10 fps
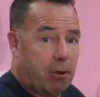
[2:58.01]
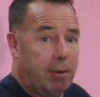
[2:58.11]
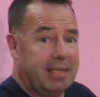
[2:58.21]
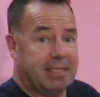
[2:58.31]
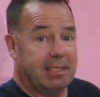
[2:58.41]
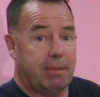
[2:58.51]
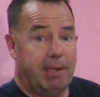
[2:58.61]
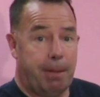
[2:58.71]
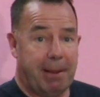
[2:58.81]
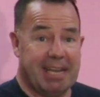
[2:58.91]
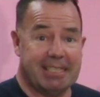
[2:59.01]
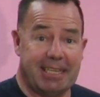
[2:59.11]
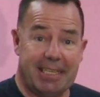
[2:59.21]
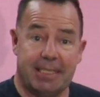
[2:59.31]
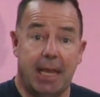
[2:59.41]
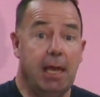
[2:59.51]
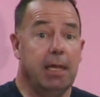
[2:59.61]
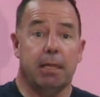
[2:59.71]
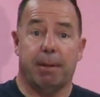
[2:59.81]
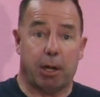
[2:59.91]
criticism in the past is
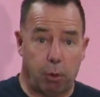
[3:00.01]
they make